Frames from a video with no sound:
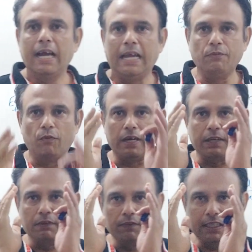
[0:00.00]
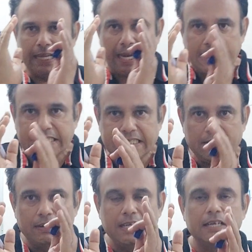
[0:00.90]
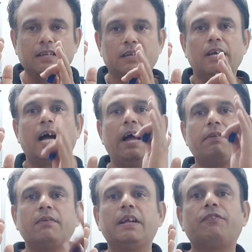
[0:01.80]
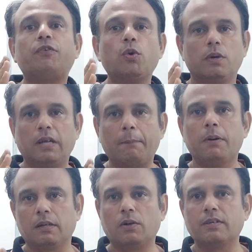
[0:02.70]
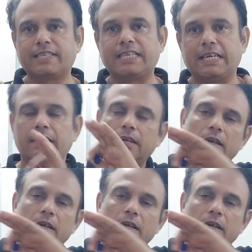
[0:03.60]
and whatever with x given here, I have given a 4 number, constant,